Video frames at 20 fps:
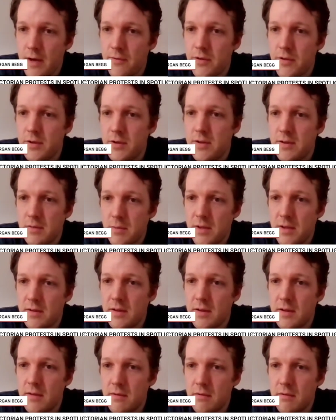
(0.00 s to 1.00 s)
for
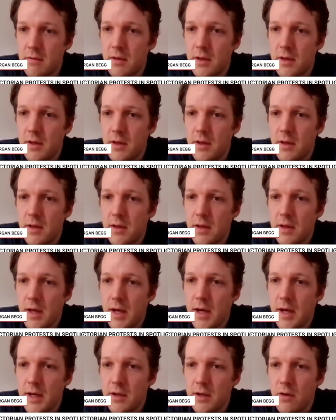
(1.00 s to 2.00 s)
dismissing
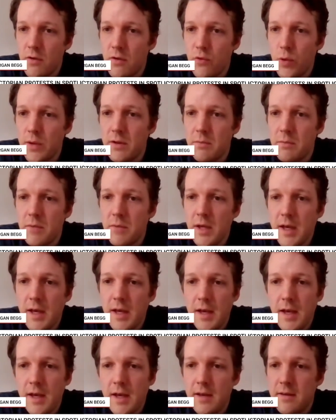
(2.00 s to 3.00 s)
Gough Whitlam,
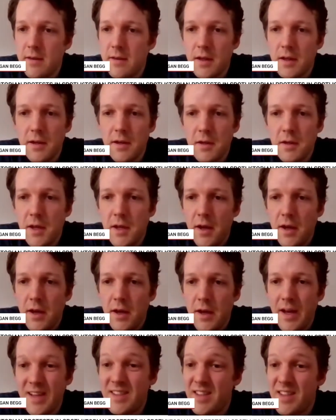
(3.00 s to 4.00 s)
is that
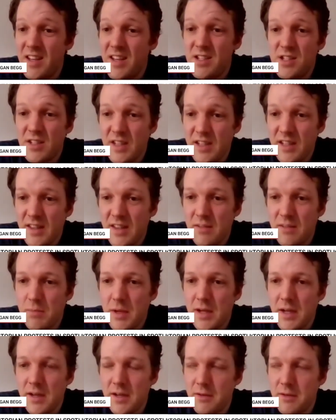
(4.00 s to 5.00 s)
essentially there's
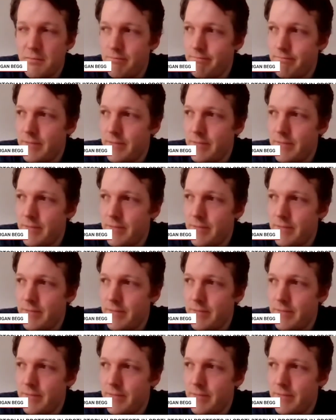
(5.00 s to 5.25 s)
been a